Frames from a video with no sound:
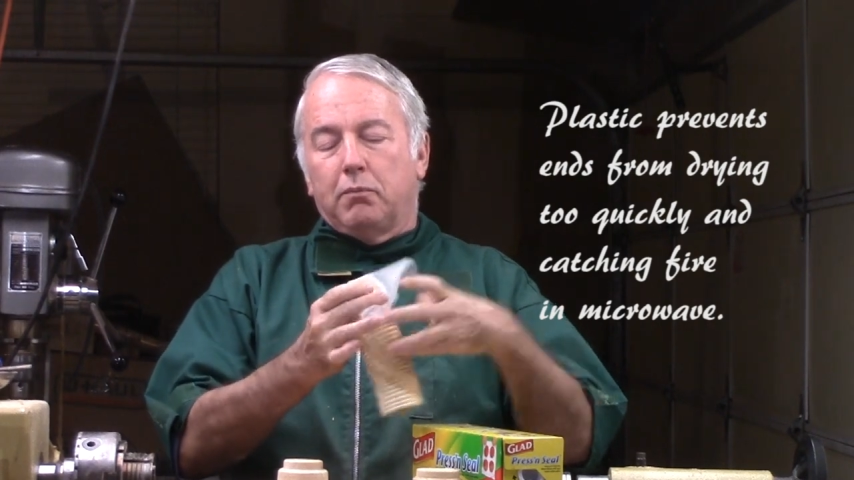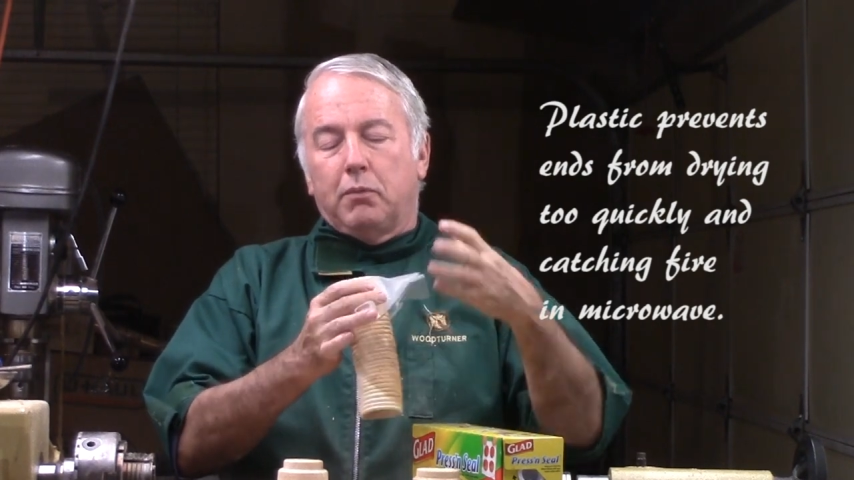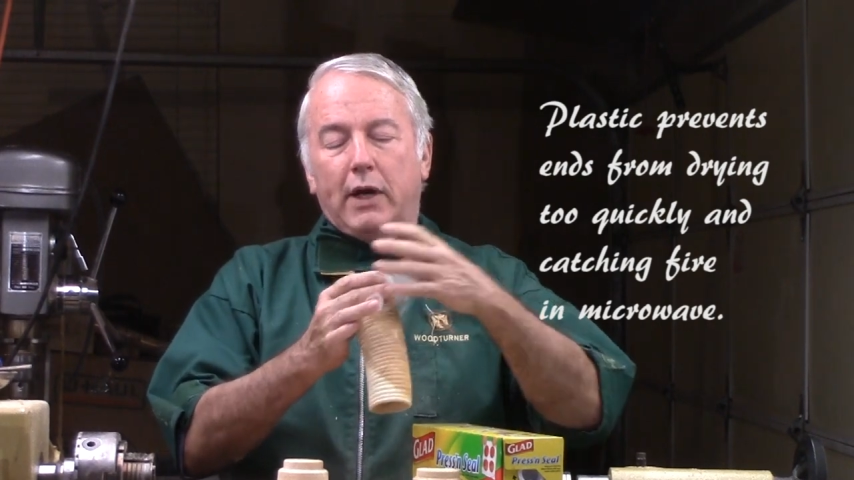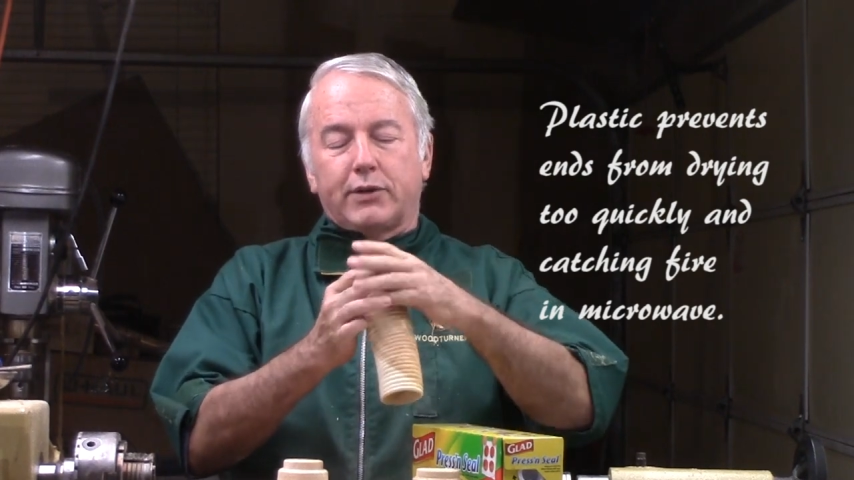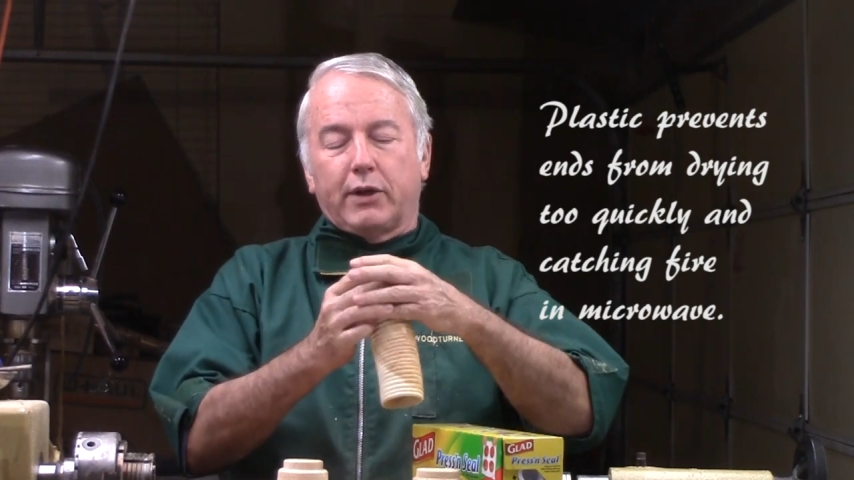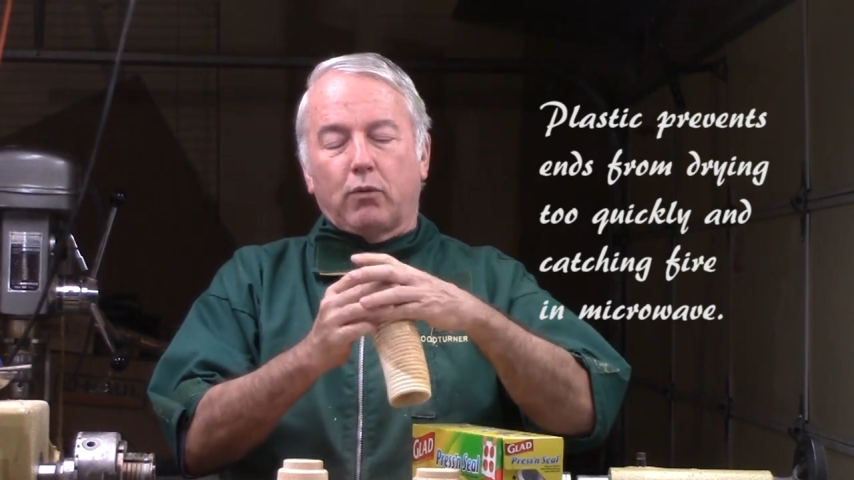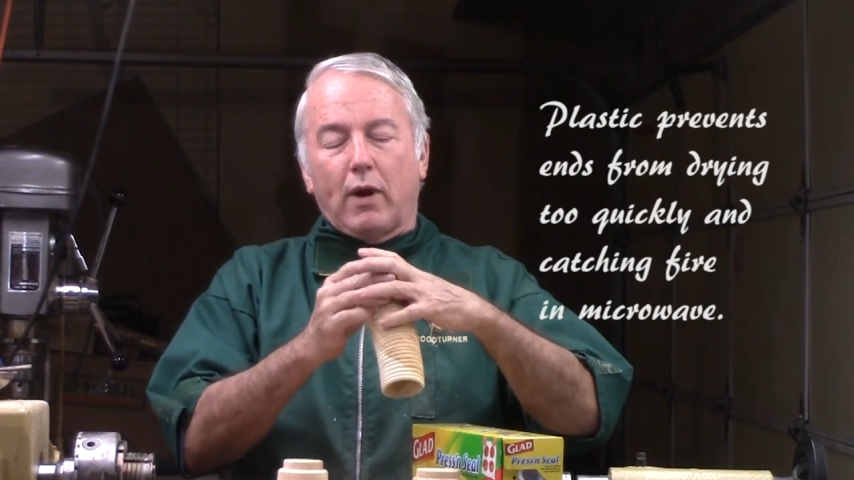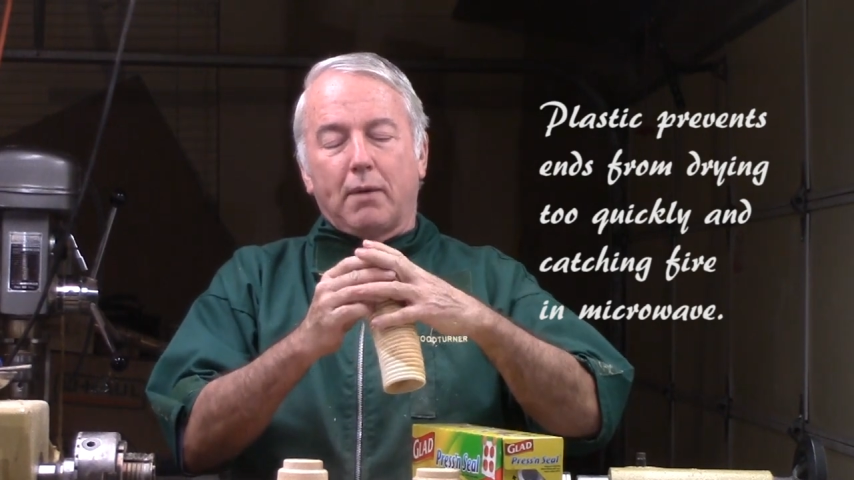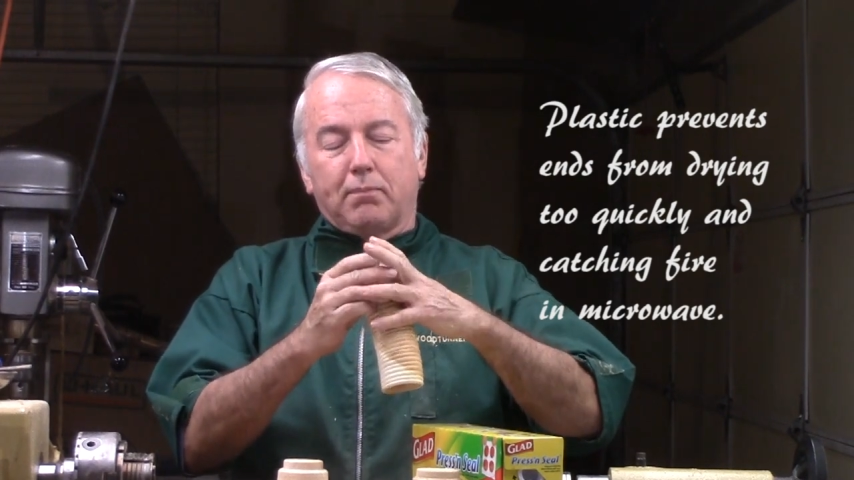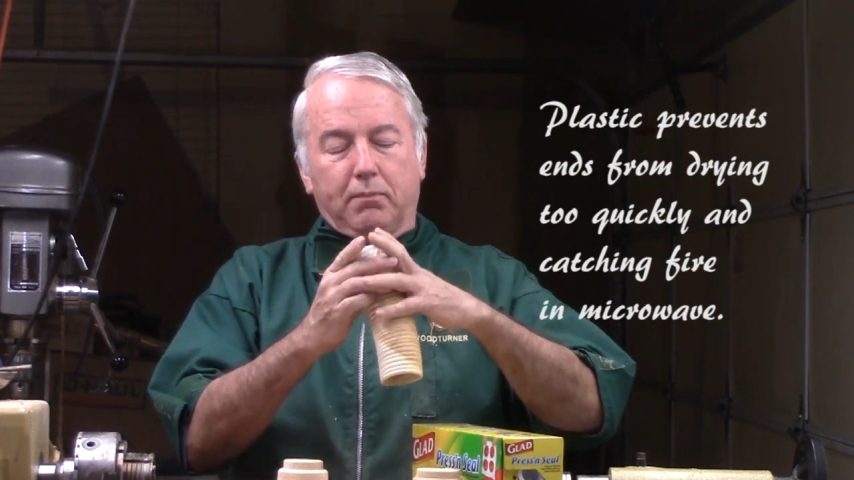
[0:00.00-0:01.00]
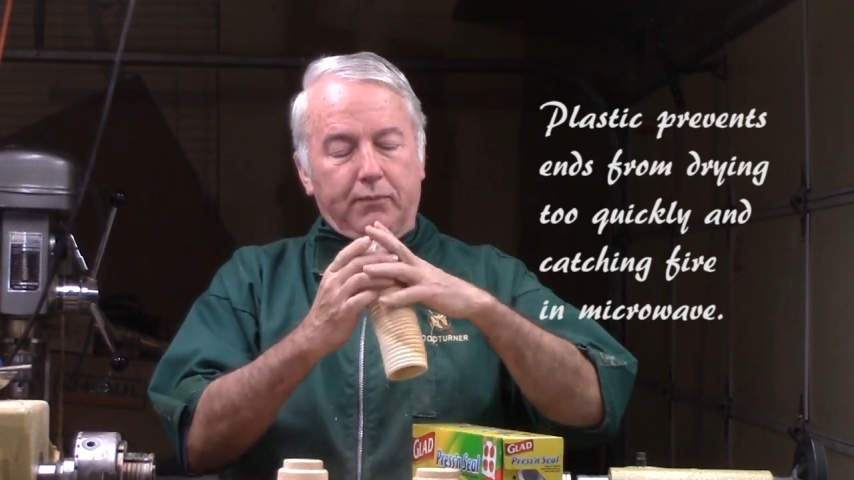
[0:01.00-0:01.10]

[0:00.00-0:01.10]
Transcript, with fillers: plastic wrap,